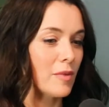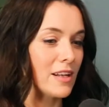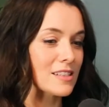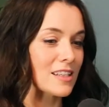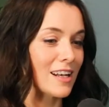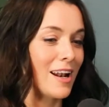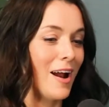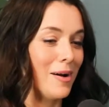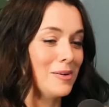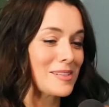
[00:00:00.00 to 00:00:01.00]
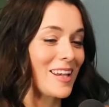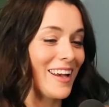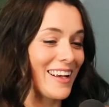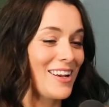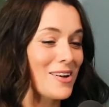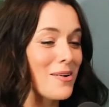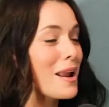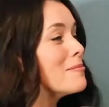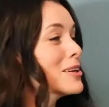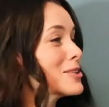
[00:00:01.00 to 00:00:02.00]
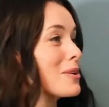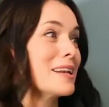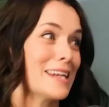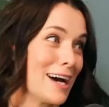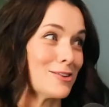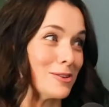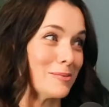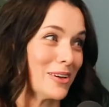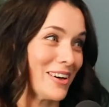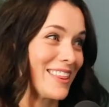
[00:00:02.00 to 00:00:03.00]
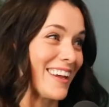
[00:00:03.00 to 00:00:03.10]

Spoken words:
medicine. I was like, you know what? I'm going to do a natural birth.